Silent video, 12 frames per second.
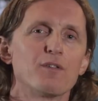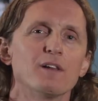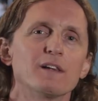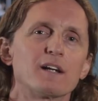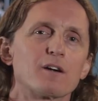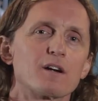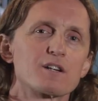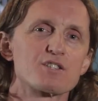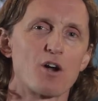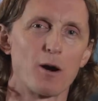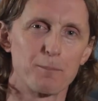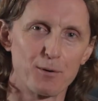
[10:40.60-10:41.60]
the lyrics
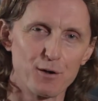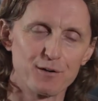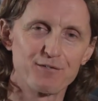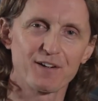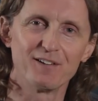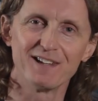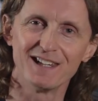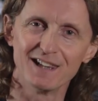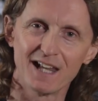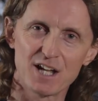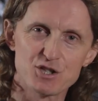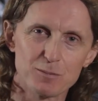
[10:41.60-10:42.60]
are perfectly
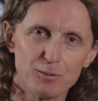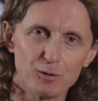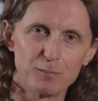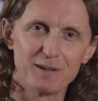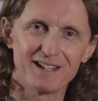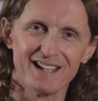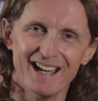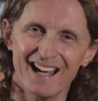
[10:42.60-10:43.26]
legible, but